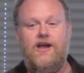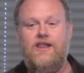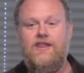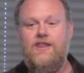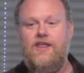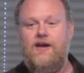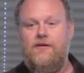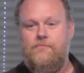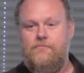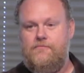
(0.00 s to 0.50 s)
in
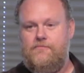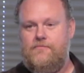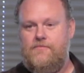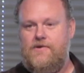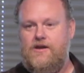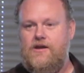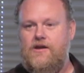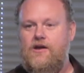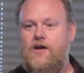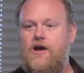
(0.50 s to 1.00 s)
them,
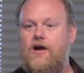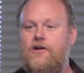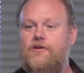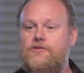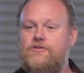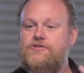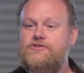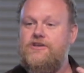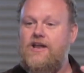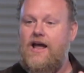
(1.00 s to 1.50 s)

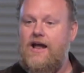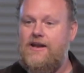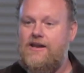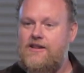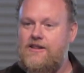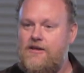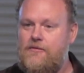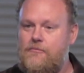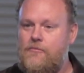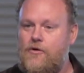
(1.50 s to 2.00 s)

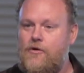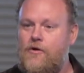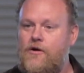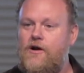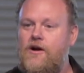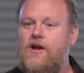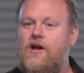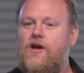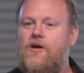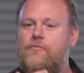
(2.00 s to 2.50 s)
understanding them
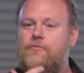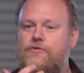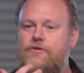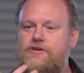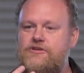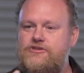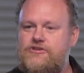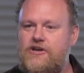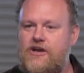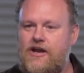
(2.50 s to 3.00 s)
more,
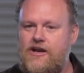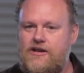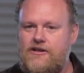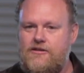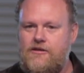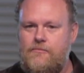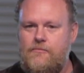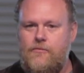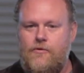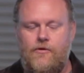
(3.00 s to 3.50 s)
appreciating
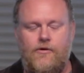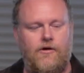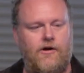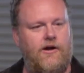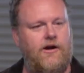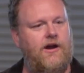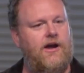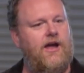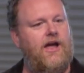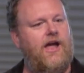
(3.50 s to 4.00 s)
them
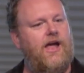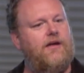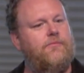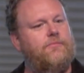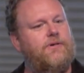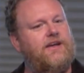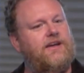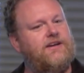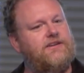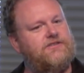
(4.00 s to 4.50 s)
more,
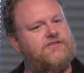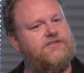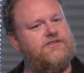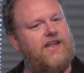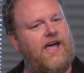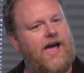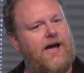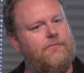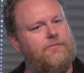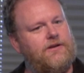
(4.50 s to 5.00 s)
and being
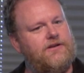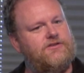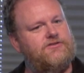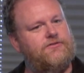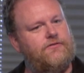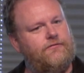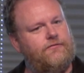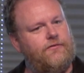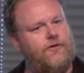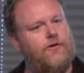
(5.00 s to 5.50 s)

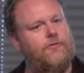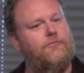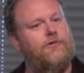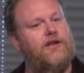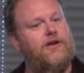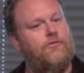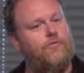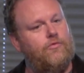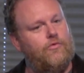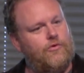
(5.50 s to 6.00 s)
established
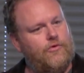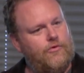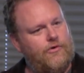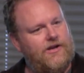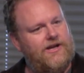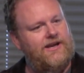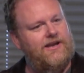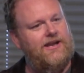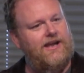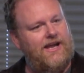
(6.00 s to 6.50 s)
firmly
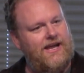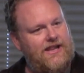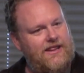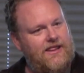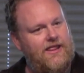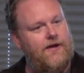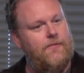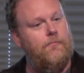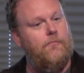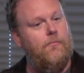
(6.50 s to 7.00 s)
rooted
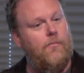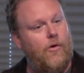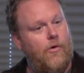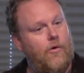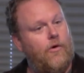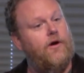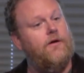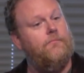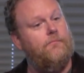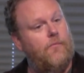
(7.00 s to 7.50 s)
in them
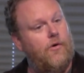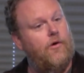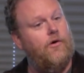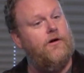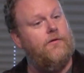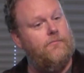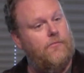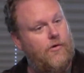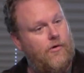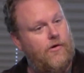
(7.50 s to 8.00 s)
more and
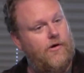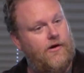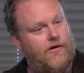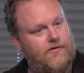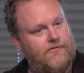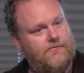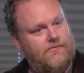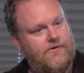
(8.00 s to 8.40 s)
more and more.